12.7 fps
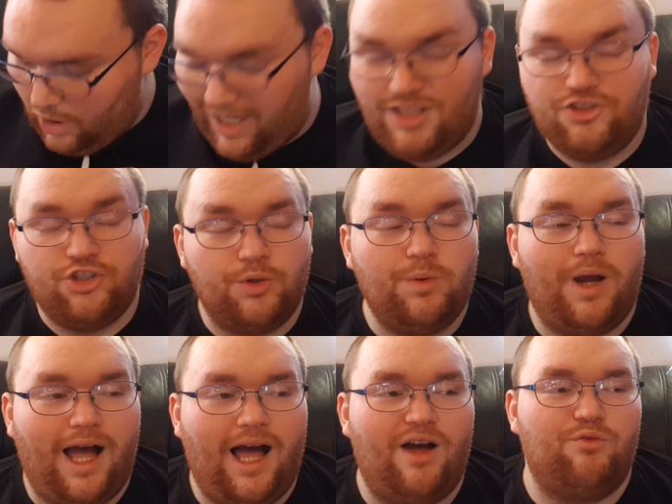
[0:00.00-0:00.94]
I do
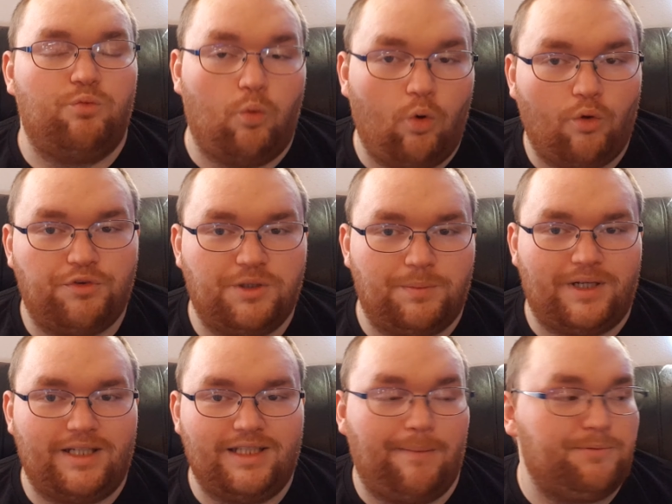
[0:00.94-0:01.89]
have War for the
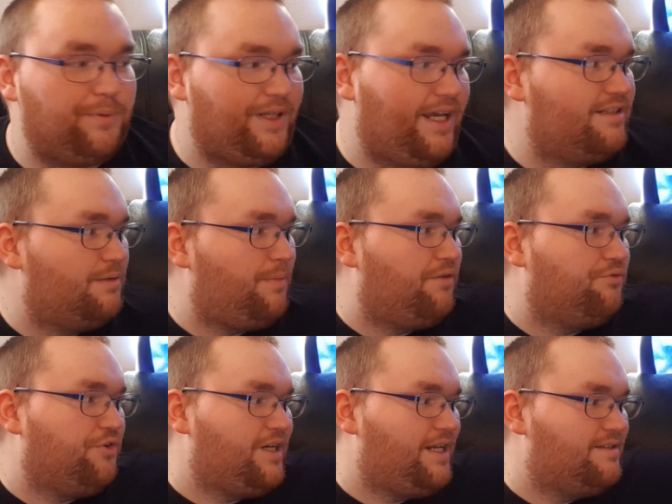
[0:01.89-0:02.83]
Planet of the Apes, but it is in my
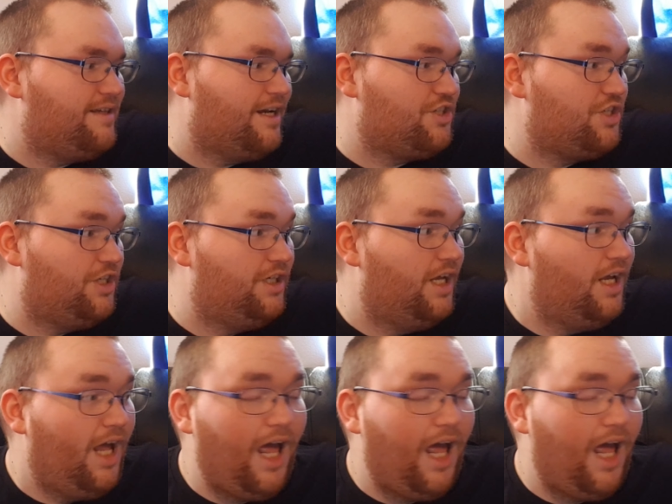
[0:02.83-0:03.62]
3D section,